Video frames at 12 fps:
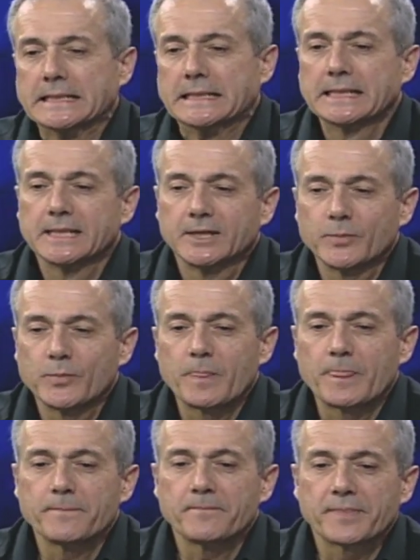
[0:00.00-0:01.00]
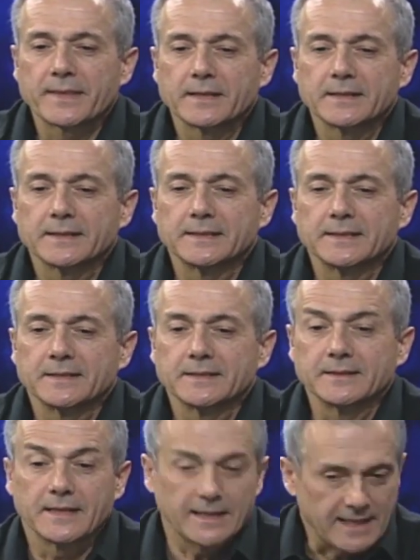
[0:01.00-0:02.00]
Um,
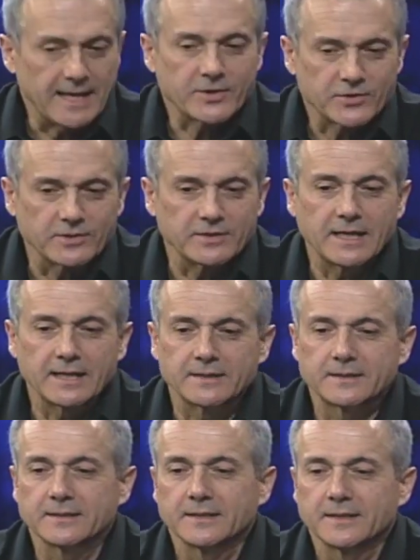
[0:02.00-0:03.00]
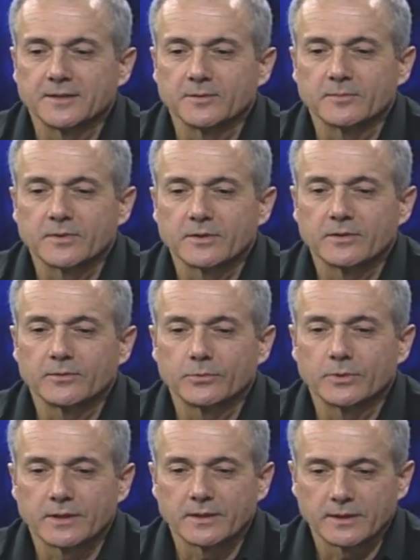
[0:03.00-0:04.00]
Uh, and I answered that um,
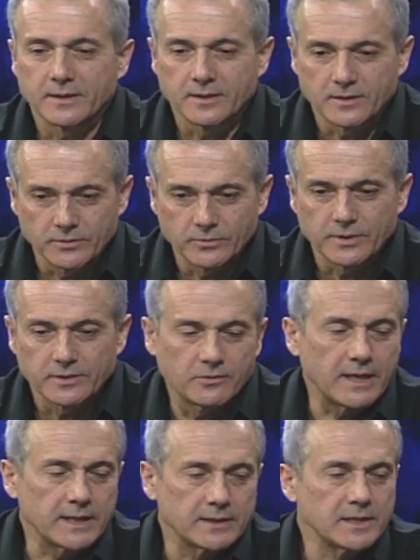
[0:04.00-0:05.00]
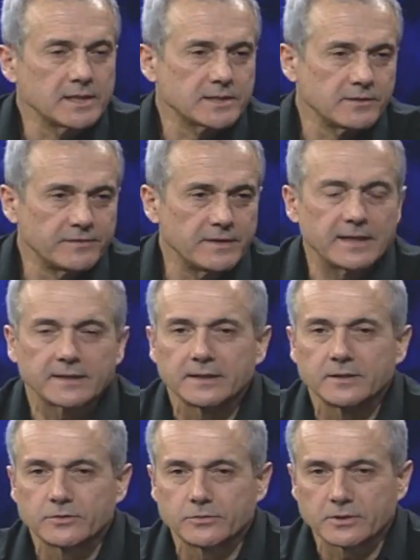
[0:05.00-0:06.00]
with, uh, with great ease. In fact,
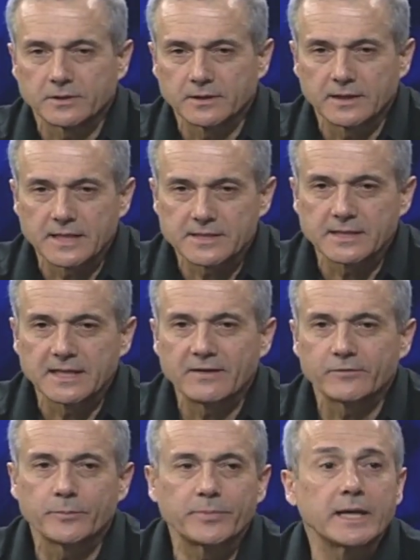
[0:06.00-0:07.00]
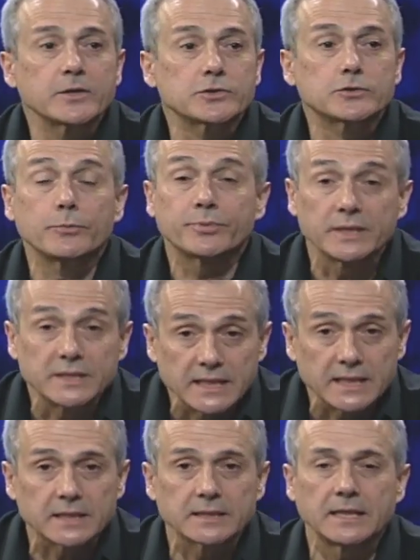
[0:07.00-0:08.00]
it took less than half a page to predict